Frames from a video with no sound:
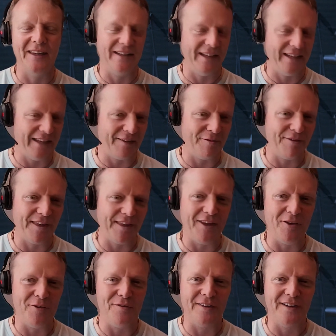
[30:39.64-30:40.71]
again,
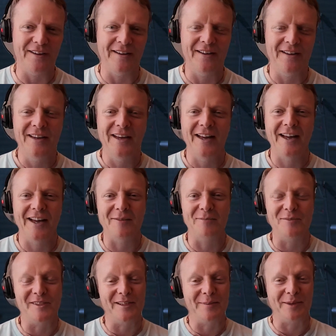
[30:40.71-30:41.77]
thank you for
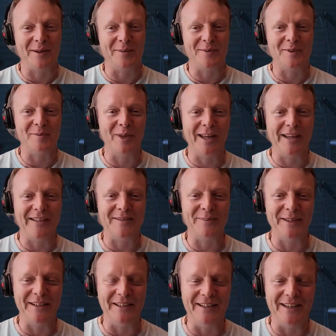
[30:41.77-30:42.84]
stepping up to the plate to
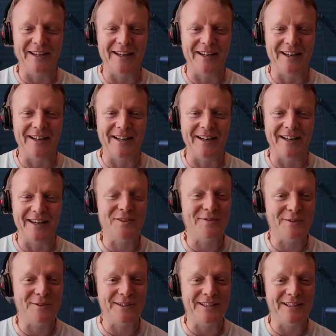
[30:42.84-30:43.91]
be
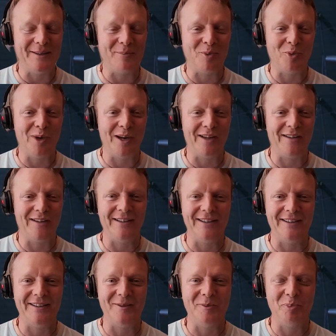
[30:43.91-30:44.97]
interviewee number one
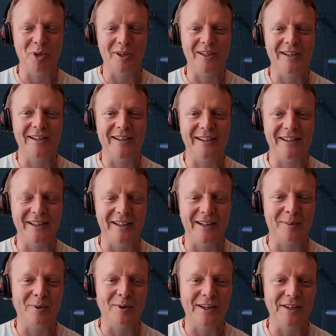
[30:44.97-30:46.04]
in Percolating
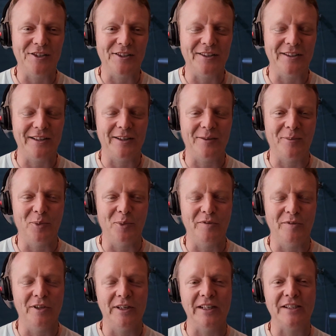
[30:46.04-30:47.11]
Collaboration. We've
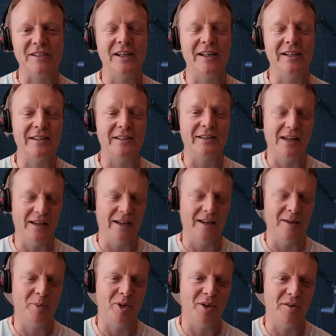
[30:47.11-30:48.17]
got an exciting
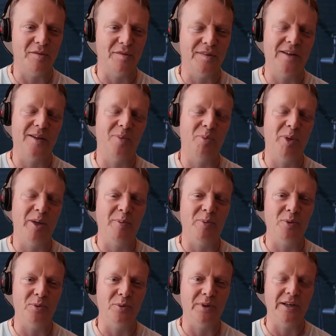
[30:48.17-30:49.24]
lineup of
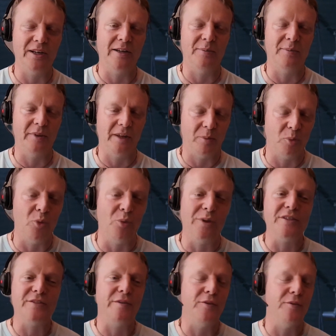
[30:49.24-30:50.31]
people that we'll
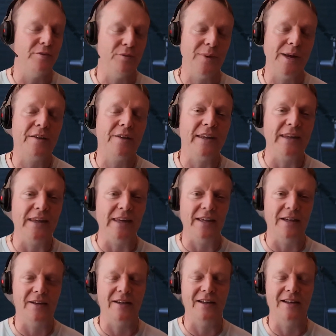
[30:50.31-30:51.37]
interview throughout the
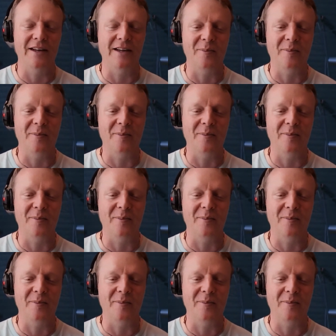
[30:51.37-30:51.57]
year,